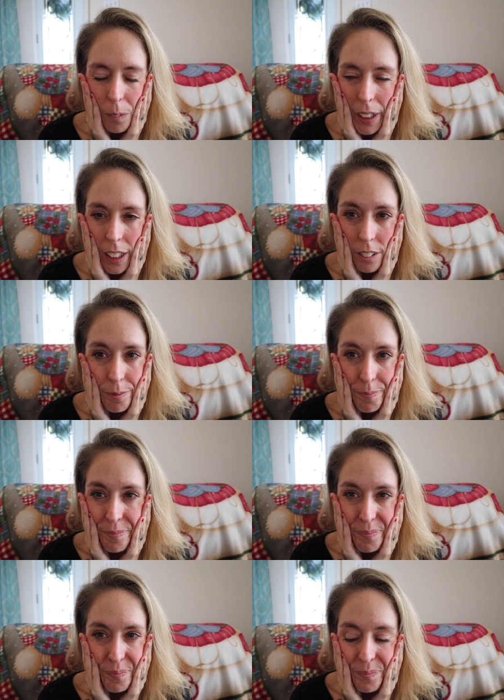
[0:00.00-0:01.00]
man.
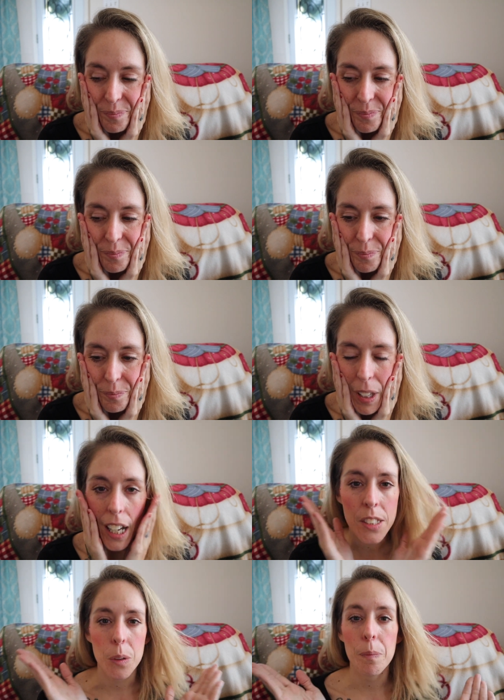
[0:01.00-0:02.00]

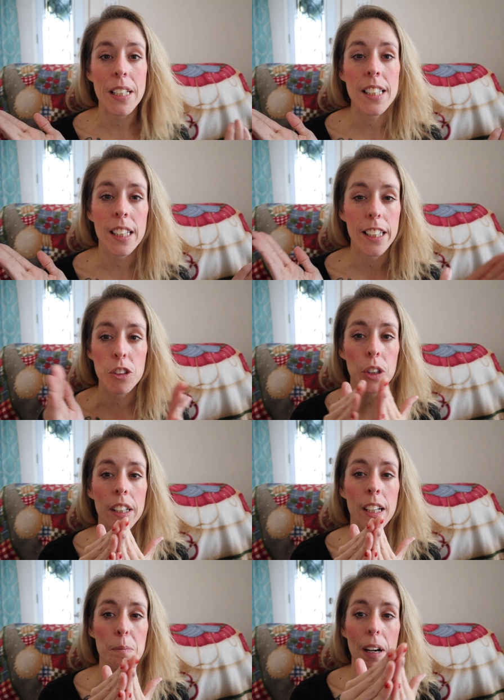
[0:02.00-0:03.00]
So basically
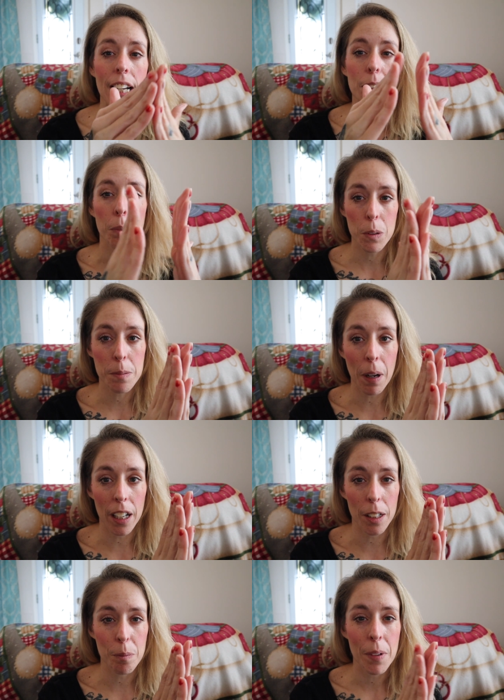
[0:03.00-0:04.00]
took combined
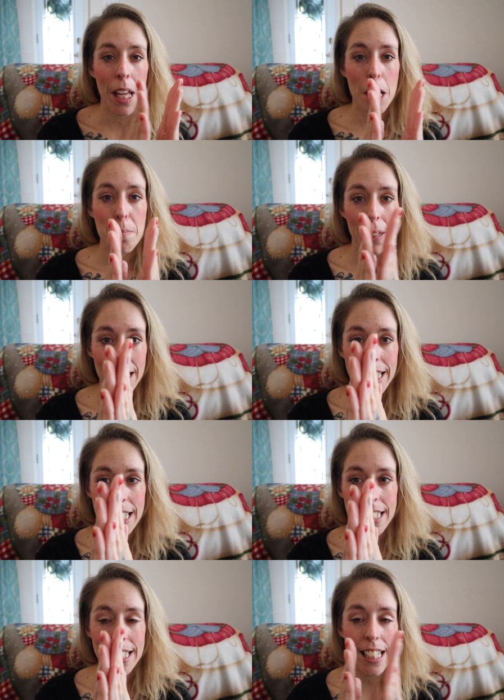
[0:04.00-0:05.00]
postpartum, P T
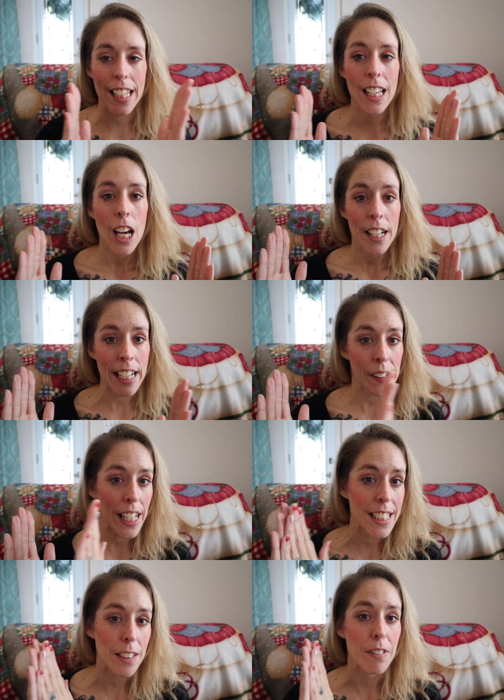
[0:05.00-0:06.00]
S D, now I
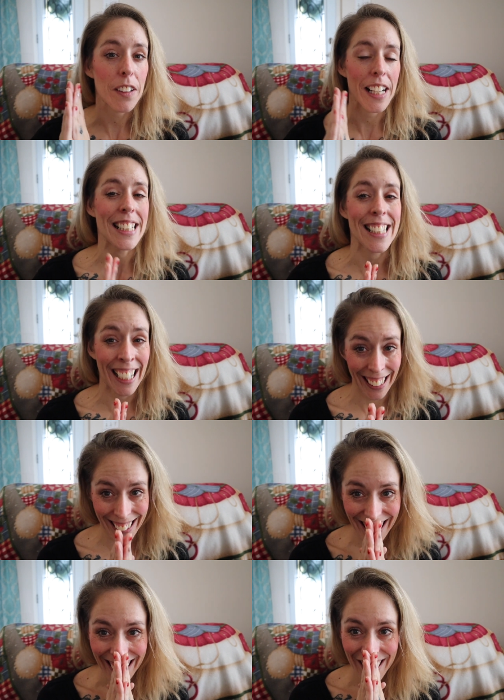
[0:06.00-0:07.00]
had severe
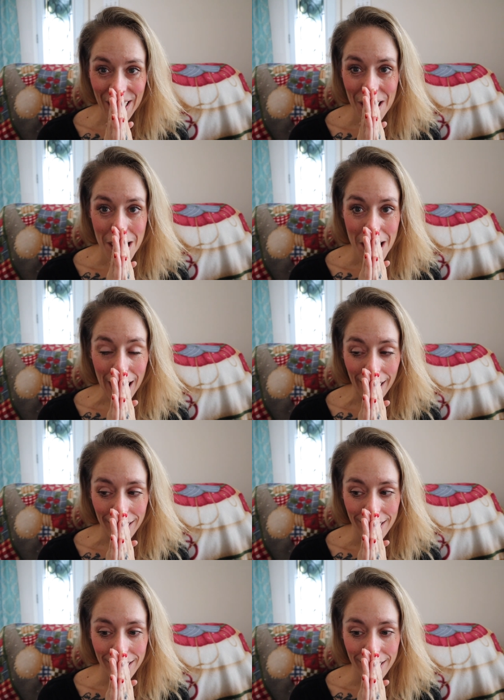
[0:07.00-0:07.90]
anxiety. Uh,